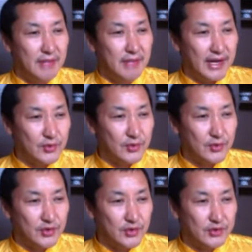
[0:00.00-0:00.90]
my
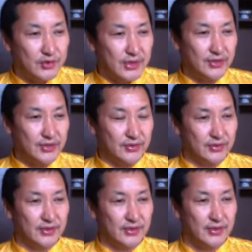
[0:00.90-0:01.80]
own
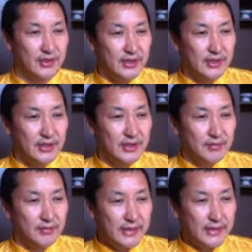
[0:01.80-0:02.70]
situations,
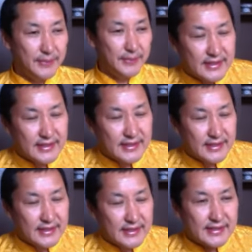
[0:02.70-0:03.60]
maybe
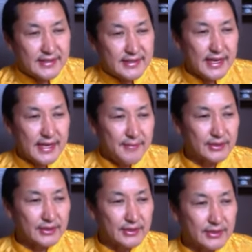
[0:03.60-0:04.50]
it is the same
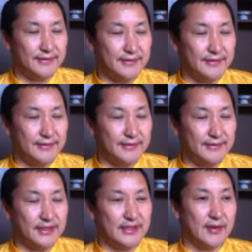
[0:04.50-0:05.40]
as you
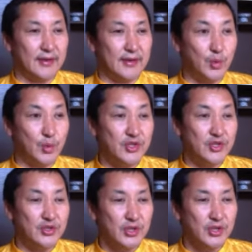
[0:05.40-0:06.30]
have this kind of
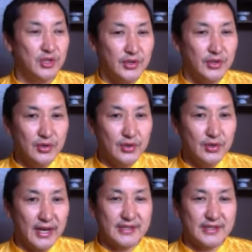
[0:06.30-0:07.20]
wish,
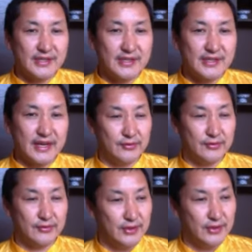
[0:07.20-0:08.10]
you have this kind
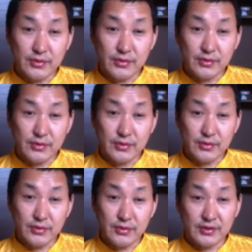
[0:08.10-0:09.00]
of
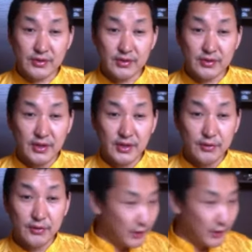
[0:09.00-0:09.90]
situations.
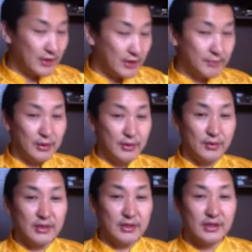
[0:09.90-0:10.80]
For example,
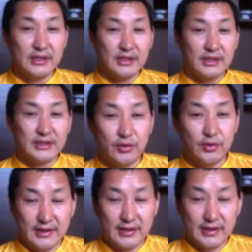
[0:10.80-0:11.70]
look in the
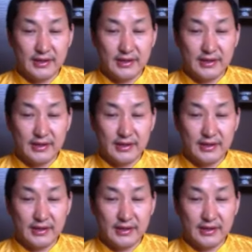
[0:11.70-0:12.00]
human